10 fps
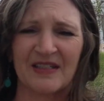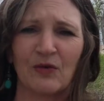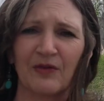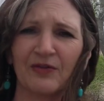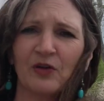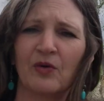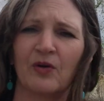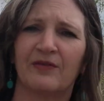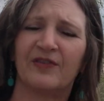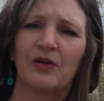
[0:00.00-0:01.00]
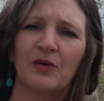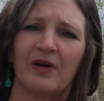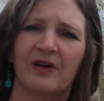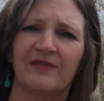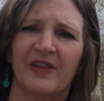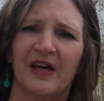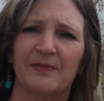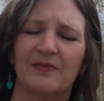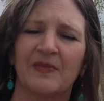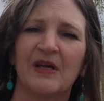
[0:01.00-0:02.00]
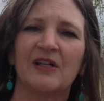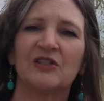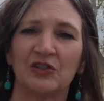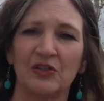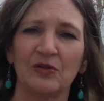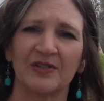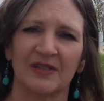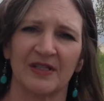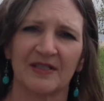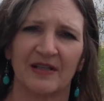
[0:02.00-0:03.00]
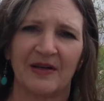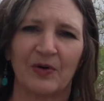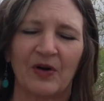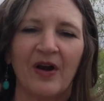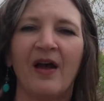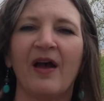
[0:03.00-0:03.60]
there were fewer and fewer of them to use in this labor.